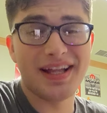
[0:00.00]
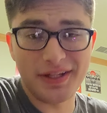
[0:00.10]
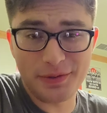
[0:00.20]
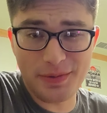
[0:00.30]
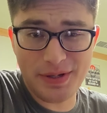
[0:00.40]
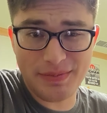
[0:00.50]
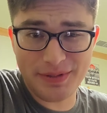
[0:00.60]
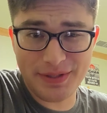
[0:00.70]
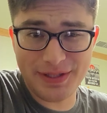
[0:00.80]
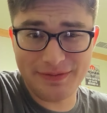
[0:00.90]
Hello and welcome
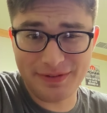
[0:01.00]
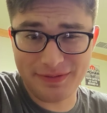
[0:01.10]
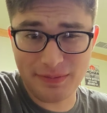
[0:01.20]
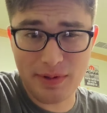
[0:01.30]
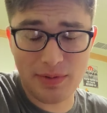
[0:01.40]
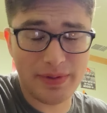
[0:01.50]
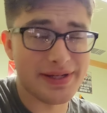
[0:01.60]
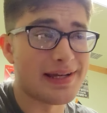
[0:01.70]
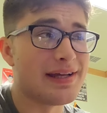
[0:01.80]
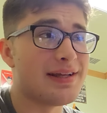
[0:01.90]
to Good Evening from
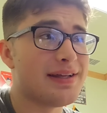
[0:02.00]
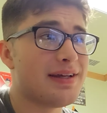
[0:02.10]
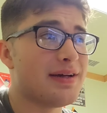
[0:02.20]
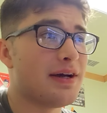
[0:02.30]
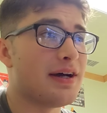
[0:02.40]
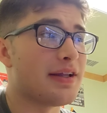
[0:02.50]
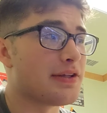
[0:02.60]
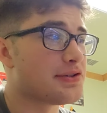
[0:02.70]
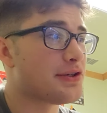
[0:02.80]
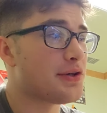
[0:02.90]
Korea,
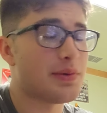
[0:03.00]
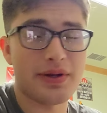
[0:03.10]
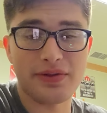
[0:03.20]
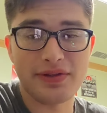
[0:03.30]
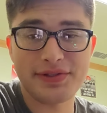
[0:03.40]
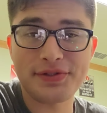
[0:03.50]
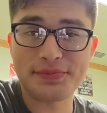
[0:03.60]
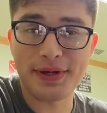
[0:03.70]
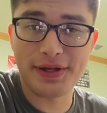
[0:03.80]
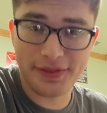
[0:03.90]
the show where this
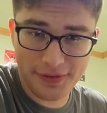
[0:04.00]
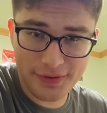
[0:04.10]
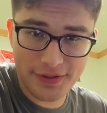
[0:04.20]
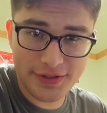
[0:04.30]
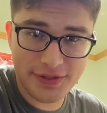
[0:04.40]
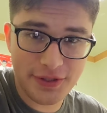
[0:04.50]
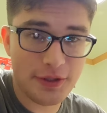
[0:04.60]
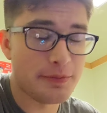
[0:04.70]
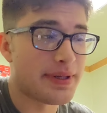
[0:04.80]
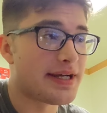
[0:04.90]
is my third
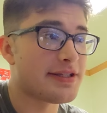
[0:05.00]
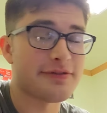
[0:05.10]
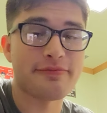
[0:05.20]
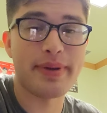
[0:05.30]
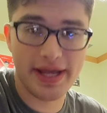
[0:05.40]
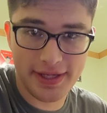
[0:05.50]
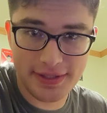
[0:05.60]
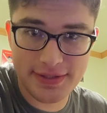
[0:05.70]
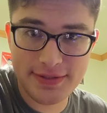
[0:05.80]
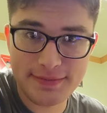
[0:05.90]
intro because of
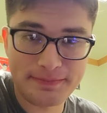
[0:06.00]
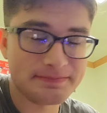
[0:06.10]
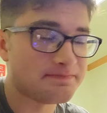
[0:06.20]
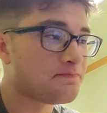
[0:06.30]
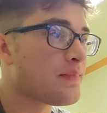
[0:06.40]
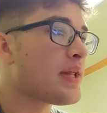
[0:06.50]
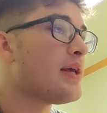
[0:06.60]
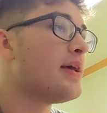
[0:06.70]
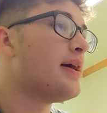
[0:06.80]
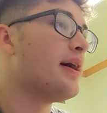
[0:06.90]
pants.
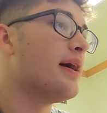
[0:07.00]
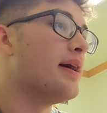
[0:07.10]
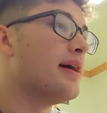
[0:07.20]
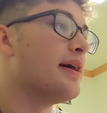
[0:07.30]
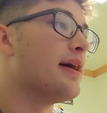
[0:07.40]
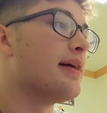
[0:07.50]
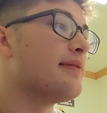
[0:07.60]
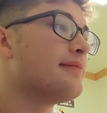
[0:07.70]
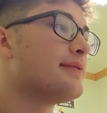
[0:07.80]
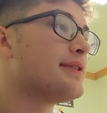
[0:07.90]

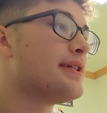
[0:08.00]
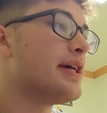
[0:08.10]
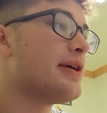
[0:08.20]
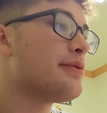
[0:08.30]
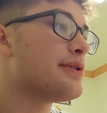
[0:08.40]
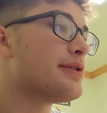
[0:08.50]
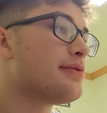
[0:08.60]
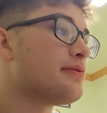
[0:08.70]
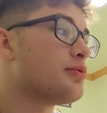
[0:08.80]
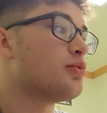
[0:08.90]
Today
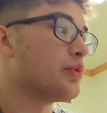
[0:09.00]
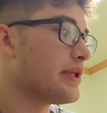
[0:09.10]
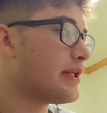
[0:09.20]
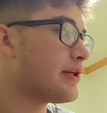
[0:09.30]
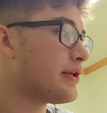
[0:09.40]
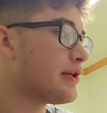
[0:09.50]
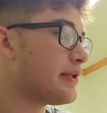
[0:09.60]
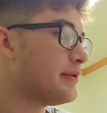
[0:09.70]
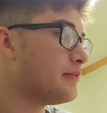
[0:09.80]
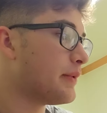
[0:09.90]
was really
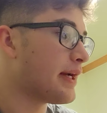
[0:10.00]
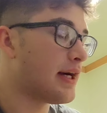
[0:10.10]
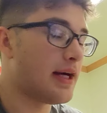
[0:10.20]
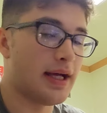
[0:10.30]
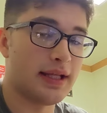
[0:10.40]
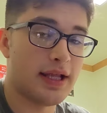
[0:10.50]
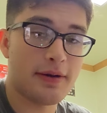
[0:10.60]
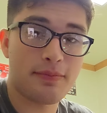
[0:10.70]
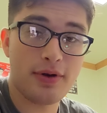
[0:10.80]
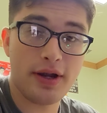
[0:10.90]
good. We got a lot
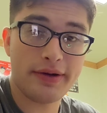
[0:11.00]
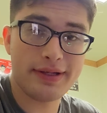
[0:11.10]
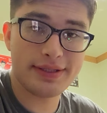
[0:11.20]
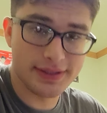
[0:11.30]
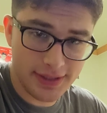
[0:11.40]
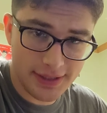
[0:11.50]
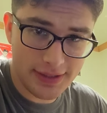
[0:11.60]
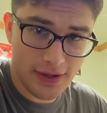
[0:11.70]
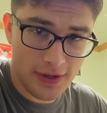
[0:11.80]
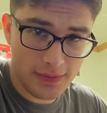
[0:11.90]
of progress
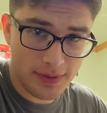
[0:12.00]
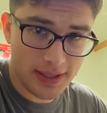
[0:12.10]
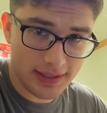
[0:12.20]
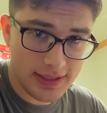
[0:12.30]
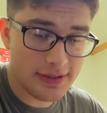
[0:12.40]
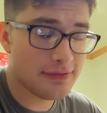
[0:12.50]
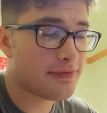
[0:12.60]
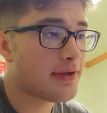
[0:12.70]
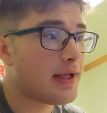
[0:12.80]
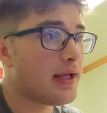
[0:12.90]
done on my leave.